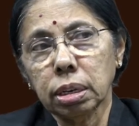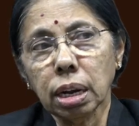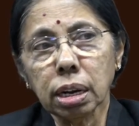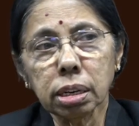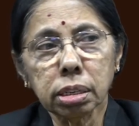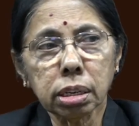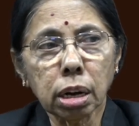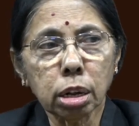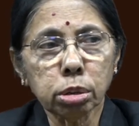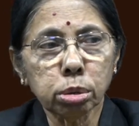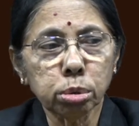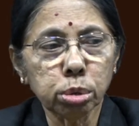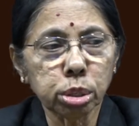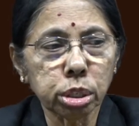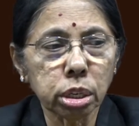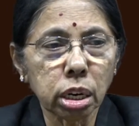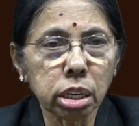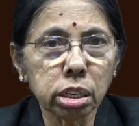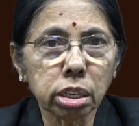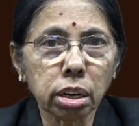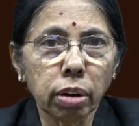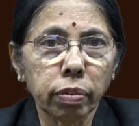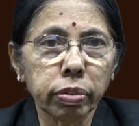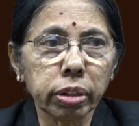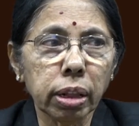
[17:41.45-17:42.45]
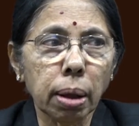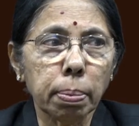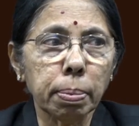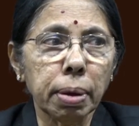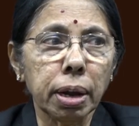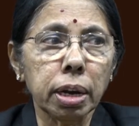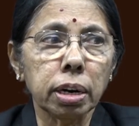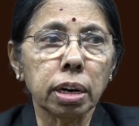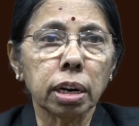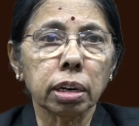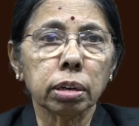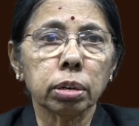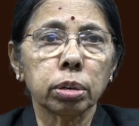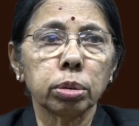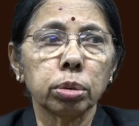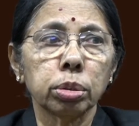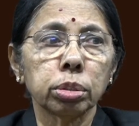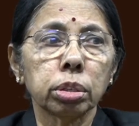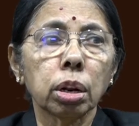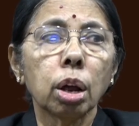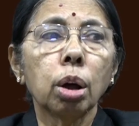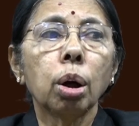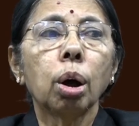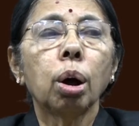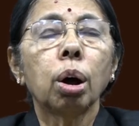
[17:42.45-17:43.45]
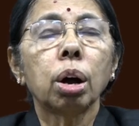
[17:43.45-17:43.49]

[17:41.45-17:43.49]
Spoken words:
Just association with the main accused,